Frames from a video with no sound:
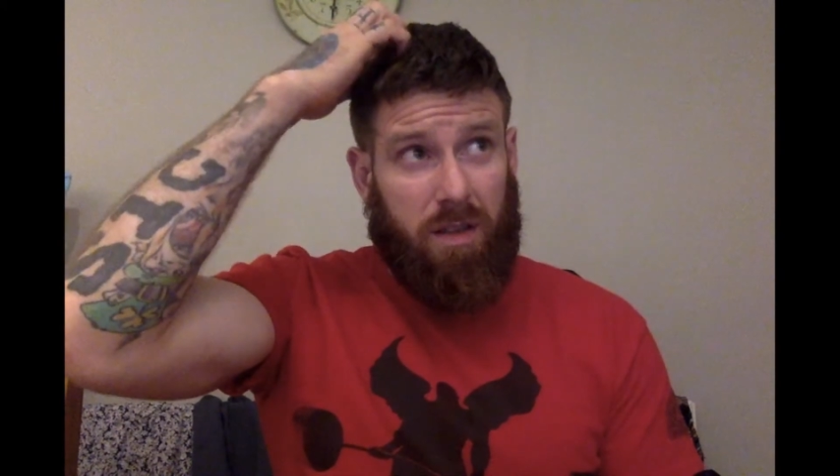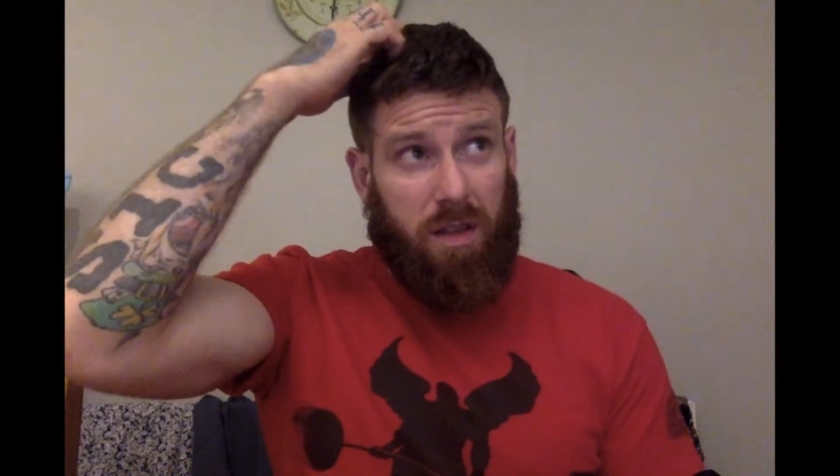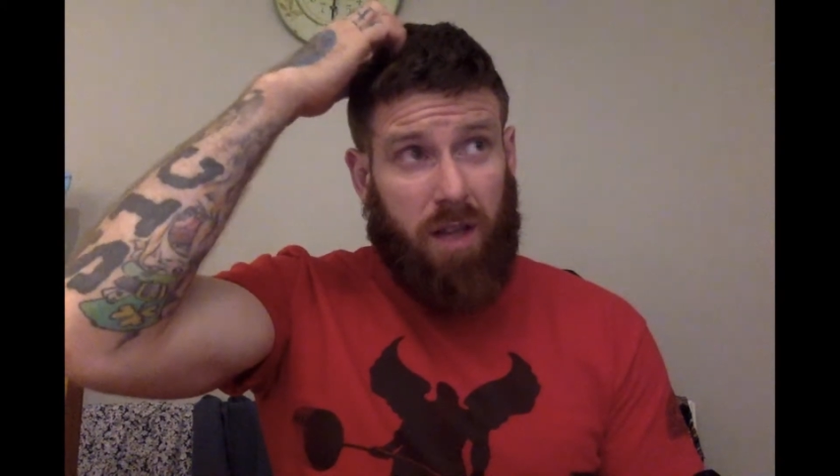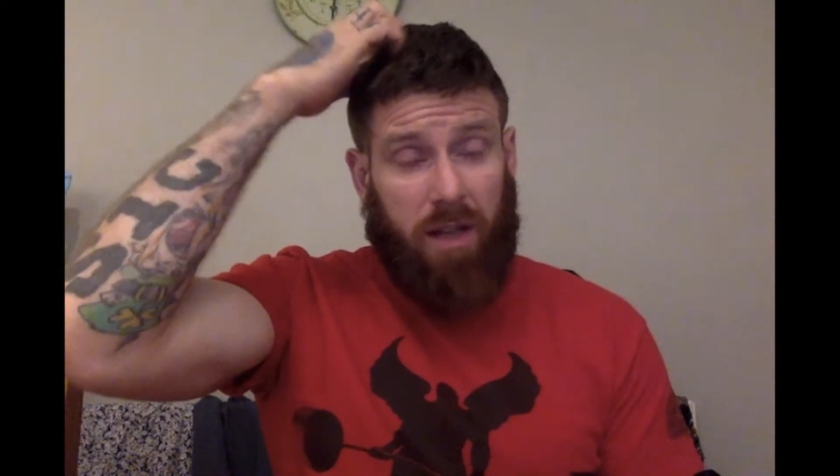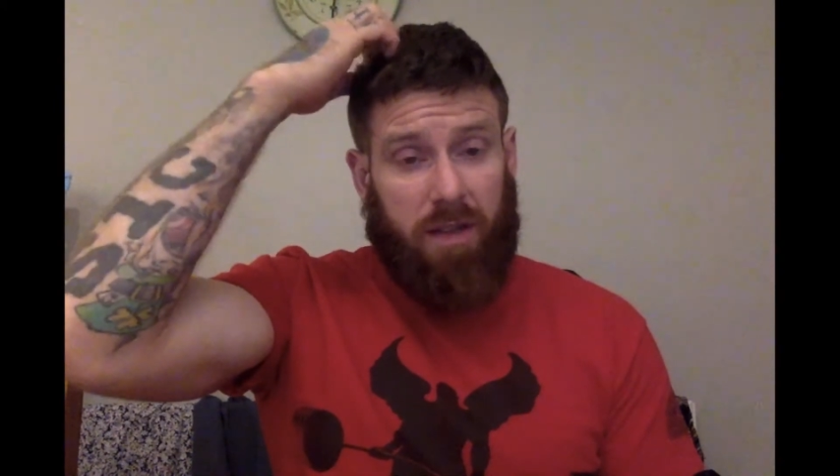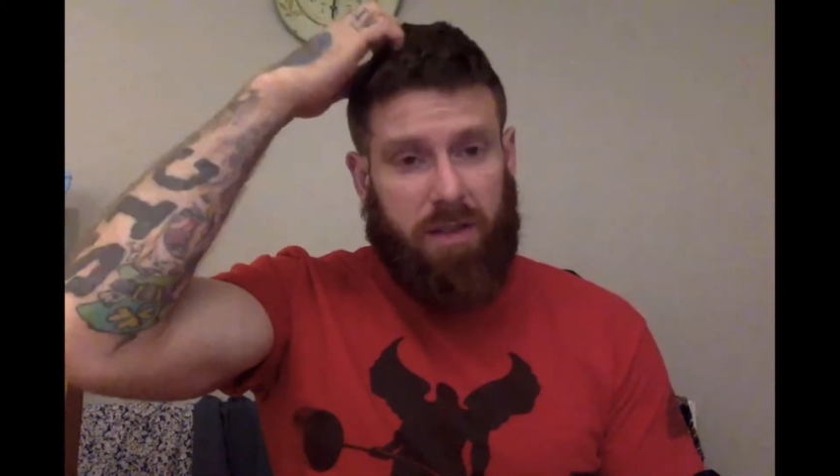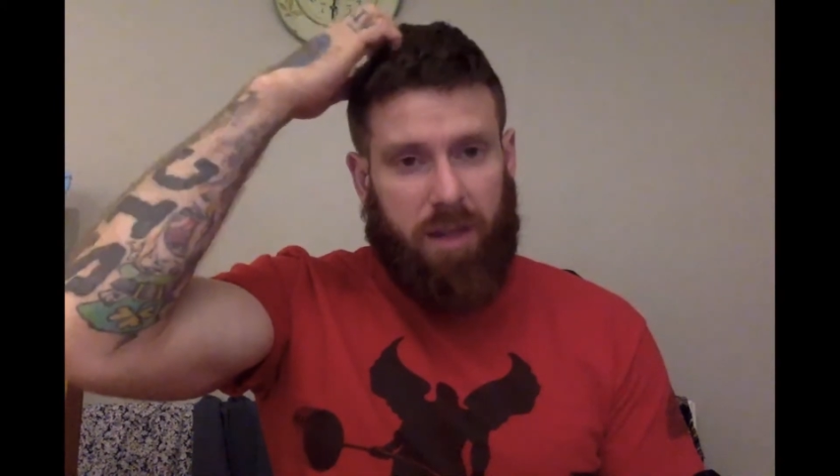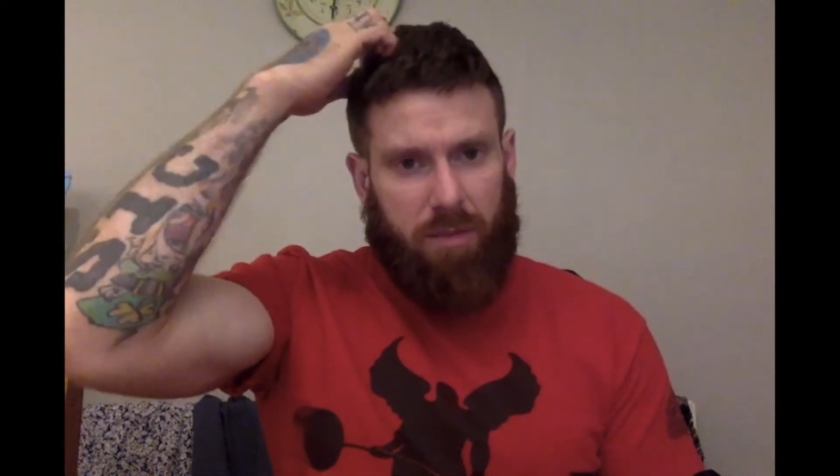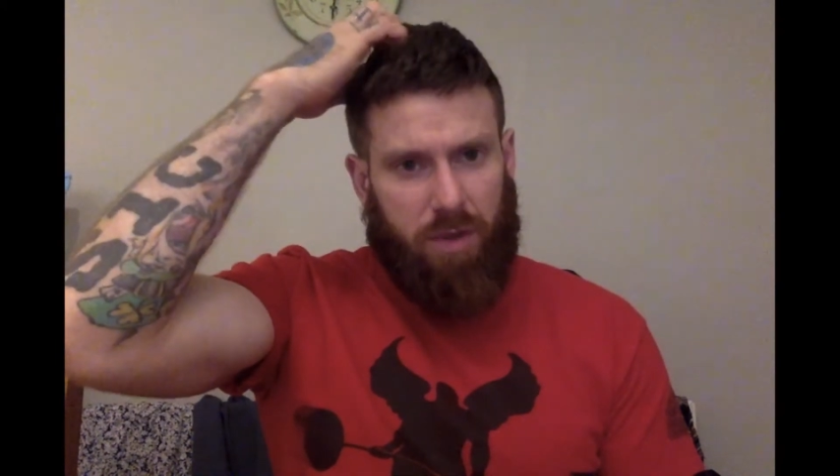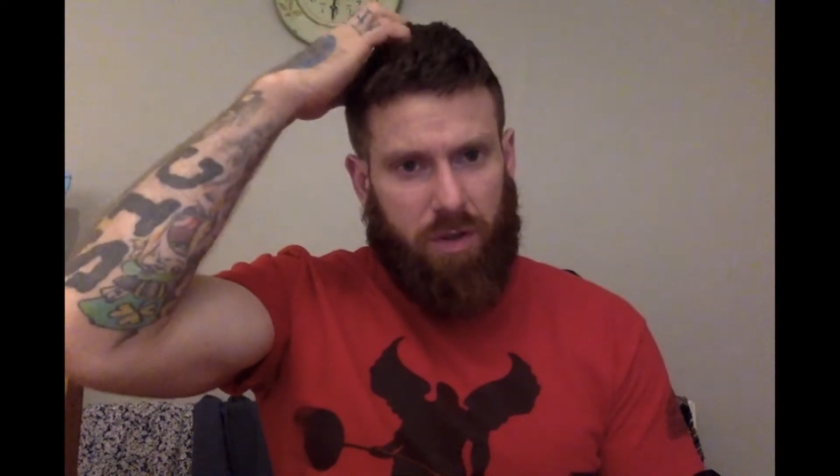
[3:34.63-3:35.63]
kind of
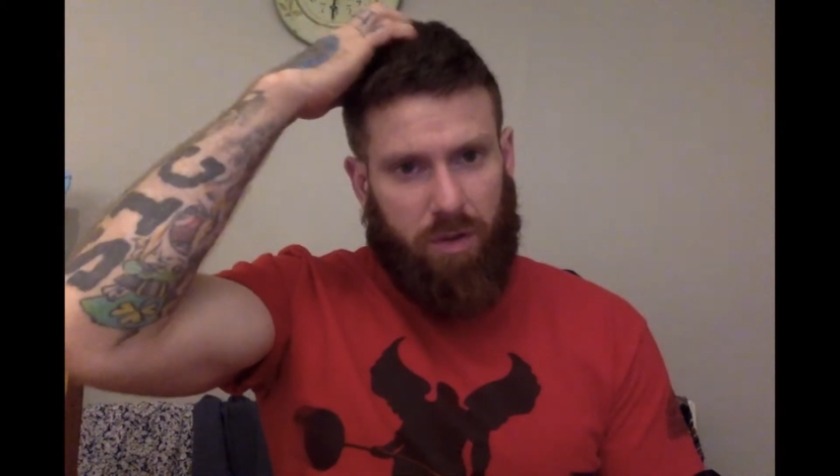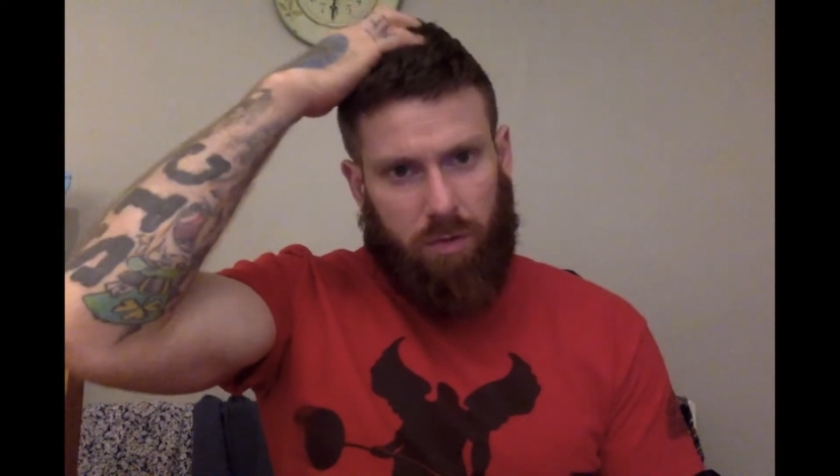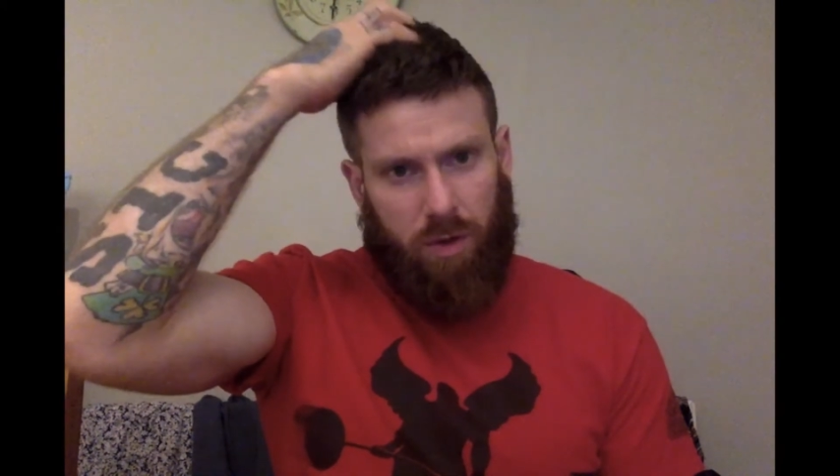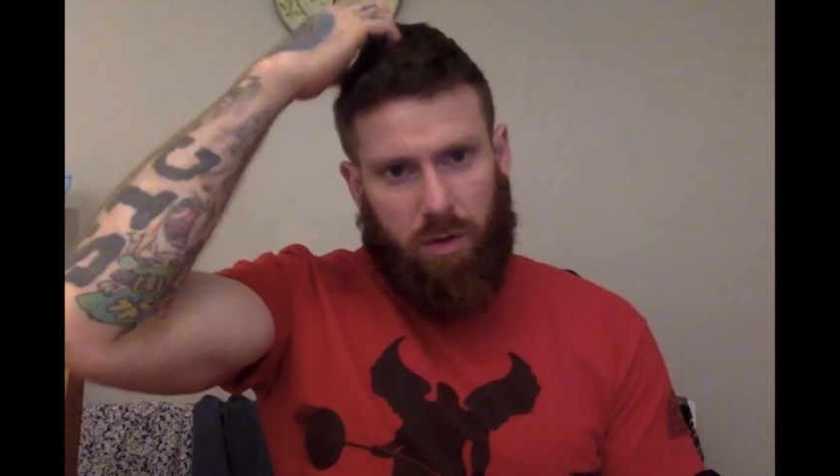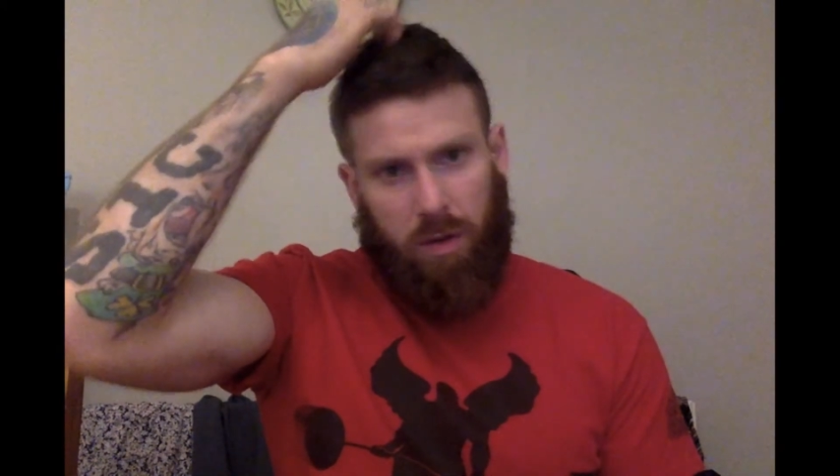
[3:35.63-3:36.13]
skeptical, well,